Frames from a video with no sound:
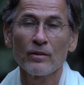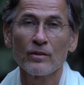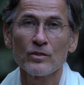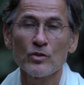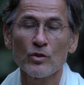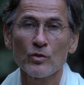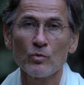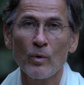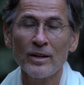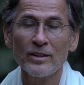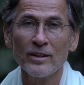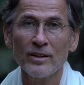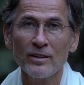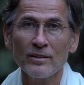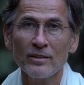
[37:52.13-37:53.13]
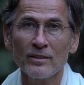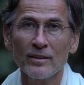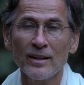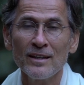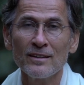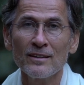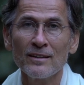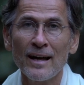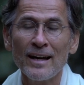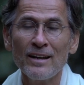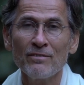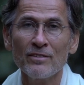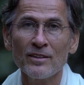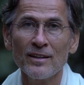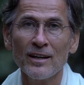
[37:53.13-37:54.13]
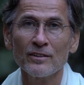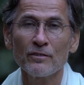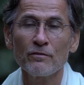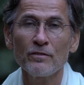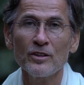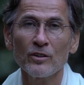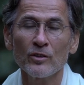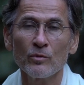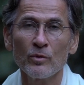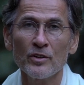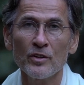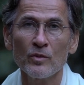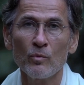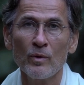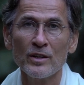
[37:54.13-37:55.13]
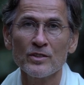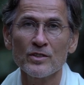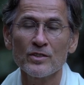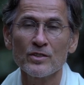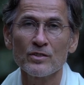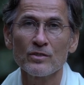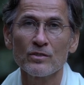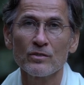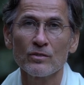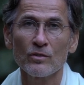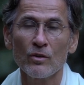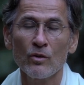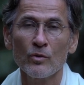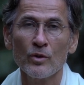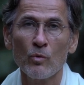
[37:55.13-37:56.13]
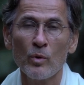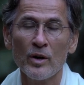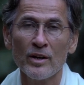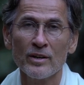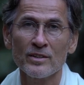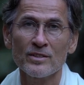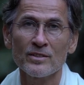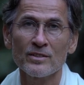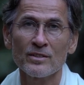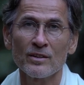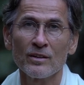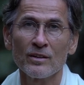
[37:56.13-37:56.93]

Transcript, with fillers: so that one can enliven that field within one's own awareness.